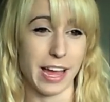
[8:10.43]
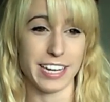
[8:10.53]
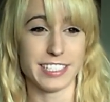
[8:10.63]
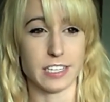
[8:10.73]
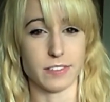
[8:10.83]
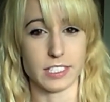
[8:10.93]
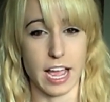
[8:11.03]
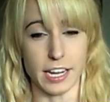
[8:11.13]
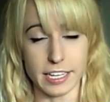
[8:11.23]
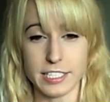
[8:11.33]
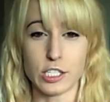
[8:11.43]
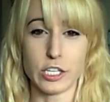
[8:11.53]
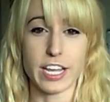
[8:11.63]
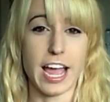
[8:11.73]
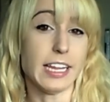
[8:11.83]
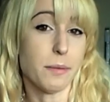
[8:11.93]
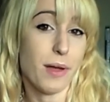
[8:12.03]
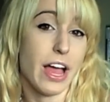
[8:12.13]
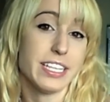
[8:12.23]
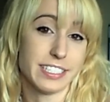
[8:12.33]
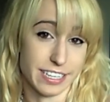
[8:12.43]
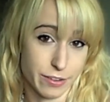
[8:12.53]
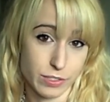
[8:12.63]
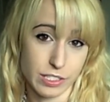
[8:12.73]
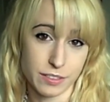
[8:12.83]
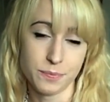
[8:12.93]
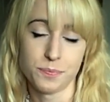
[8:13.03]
bad stuff aside, let's look at the positives.